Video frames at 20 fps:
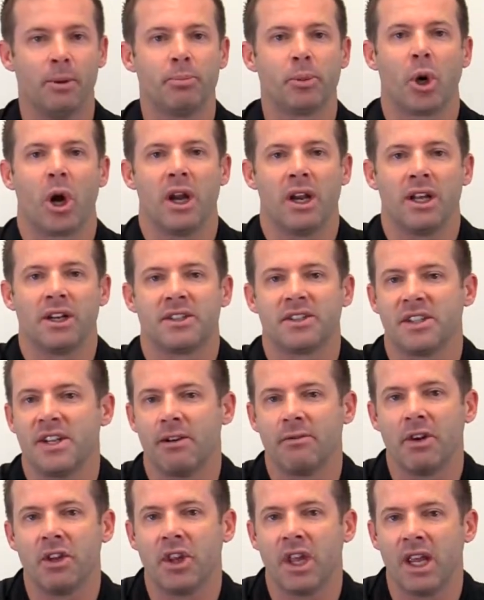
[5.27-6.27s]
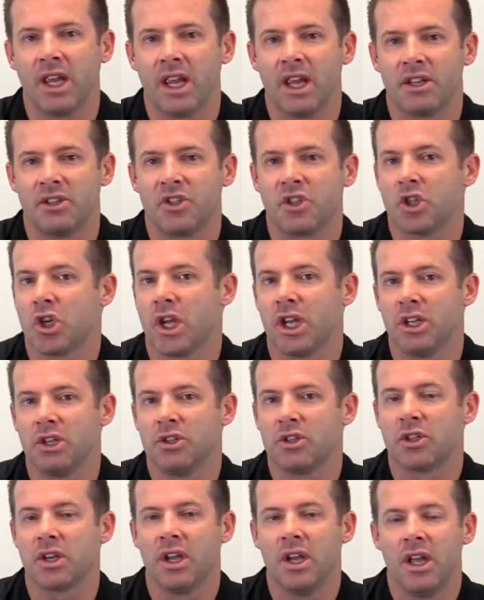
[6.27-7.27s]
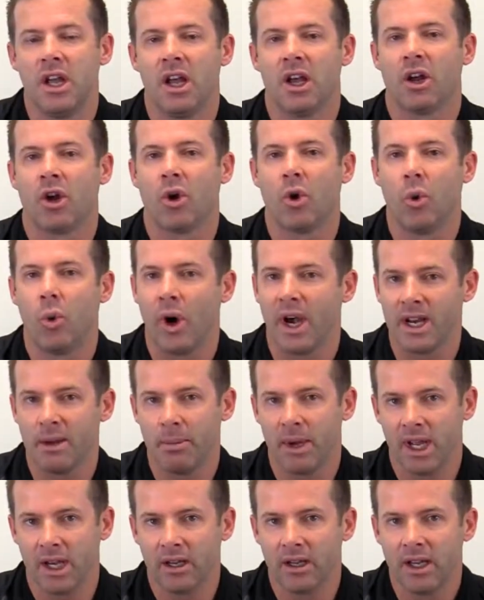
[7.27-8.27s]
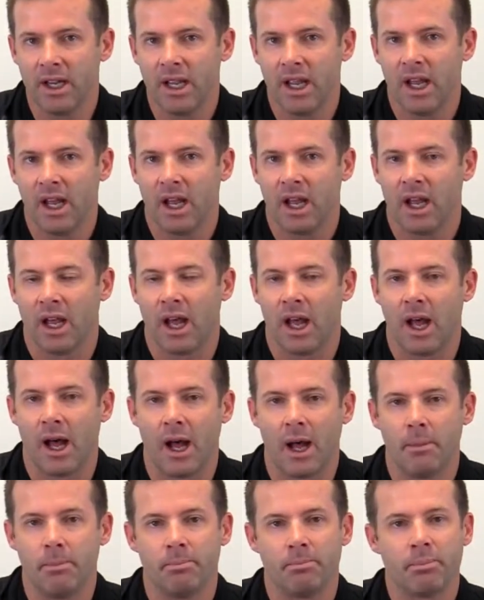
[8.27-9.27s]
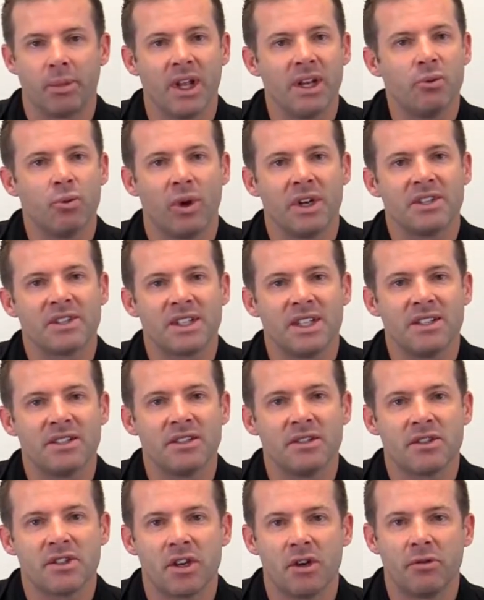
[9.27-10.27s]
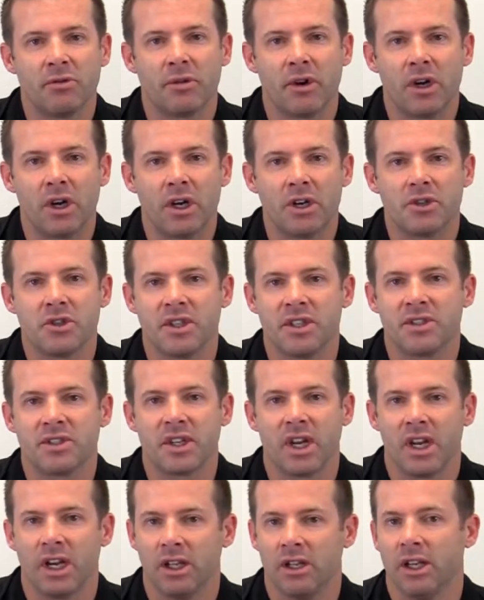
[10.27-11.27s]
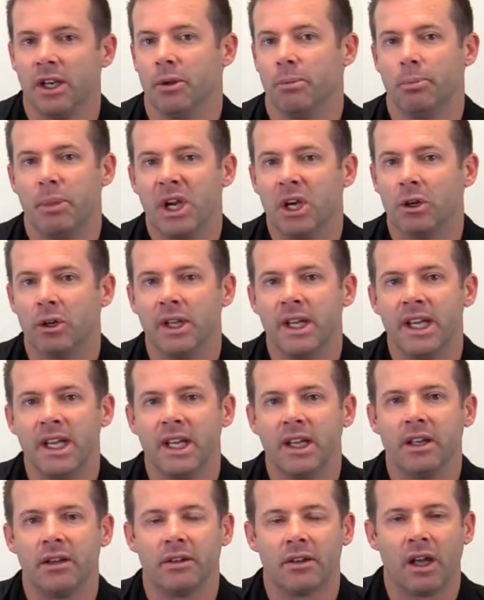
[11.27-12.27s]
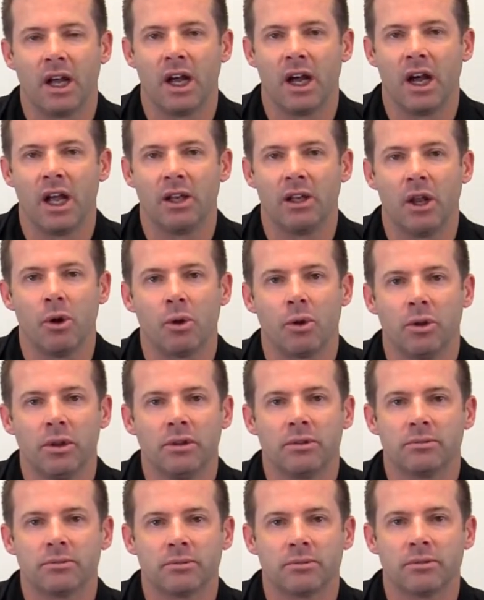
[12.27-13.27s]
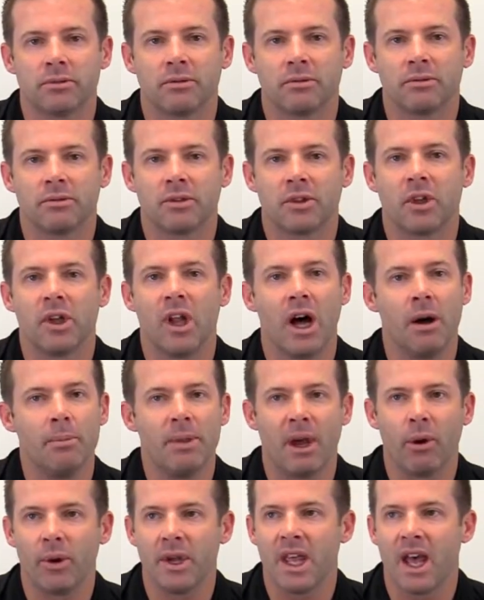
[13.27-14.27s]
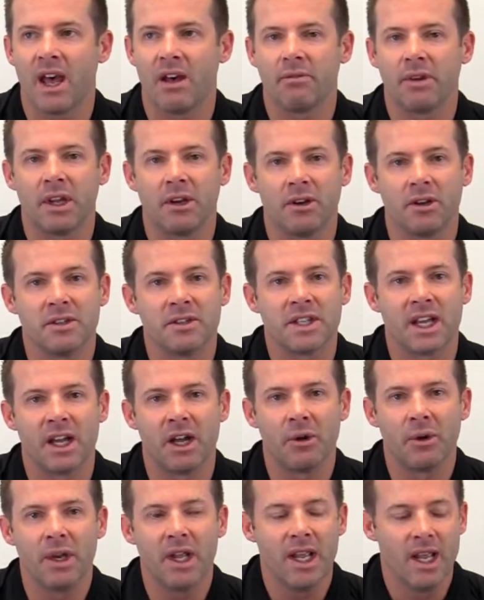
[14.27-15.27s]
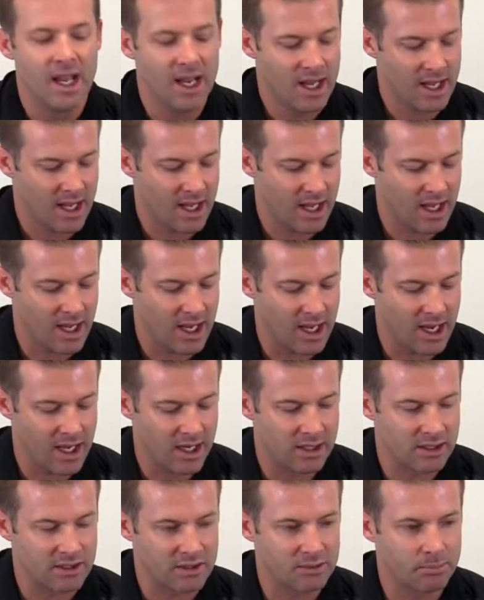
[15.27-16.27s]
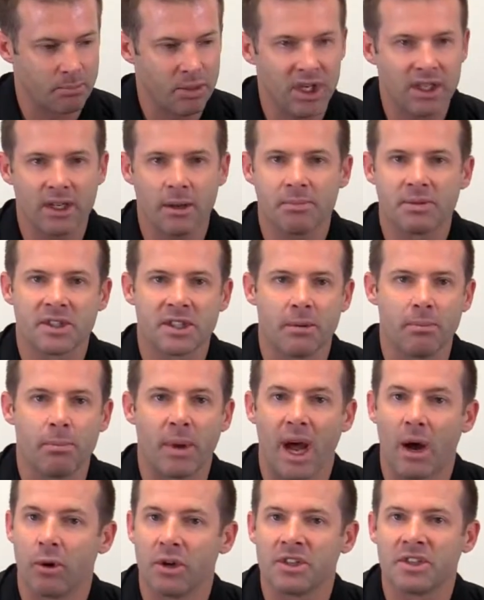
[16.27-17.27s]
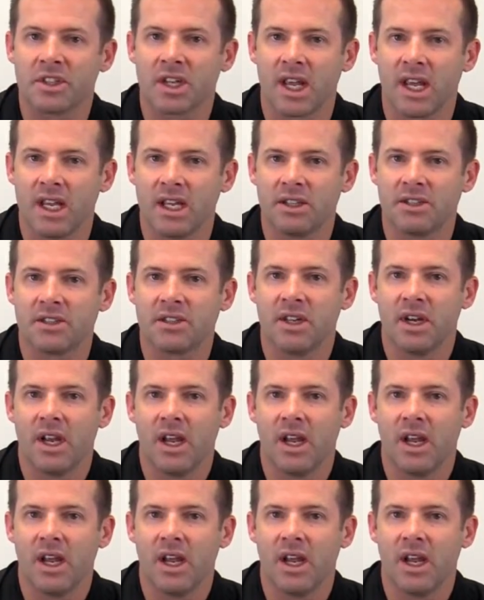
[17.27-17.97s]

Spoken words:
products and everything has changed quite a bit. Played one season so far just in a little beer league local club that we have here in town, and picked up some Bauer skates.